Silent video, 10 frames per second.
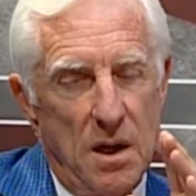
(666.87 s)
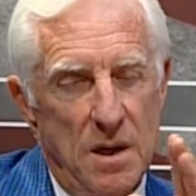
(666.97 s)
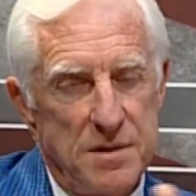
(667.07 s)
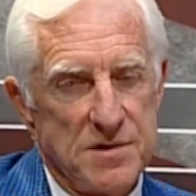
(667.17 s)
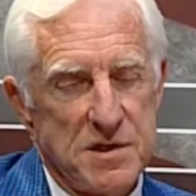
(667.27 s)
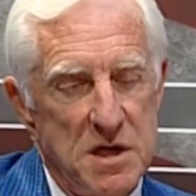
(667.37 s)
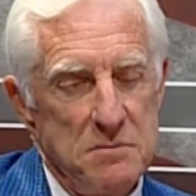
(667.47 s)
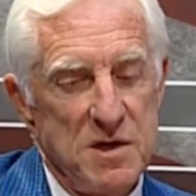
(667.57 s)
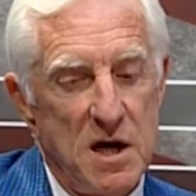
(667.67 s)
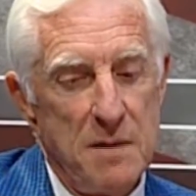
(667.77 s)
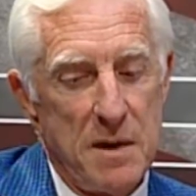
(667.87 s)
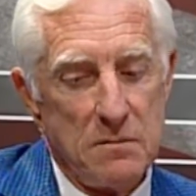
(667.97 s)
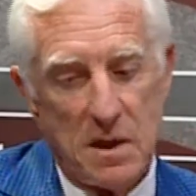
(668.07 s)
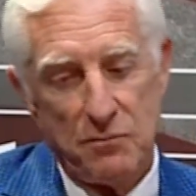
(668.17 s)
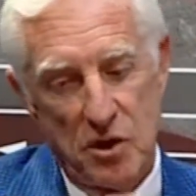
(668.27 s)
At the same time,
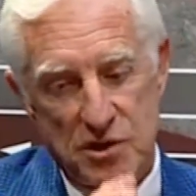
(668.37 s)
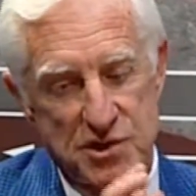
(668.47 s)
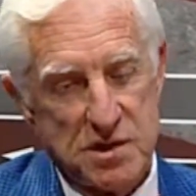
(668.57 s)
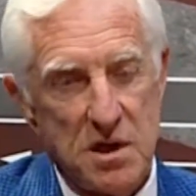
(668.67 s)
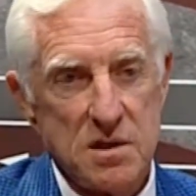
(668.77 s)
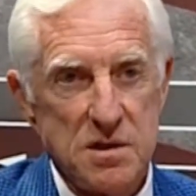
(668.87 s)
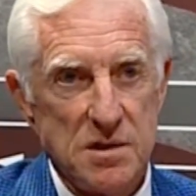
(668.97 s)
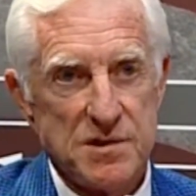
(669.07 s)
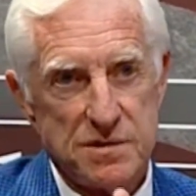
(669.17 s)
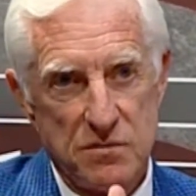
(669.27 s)
I'm going to start this,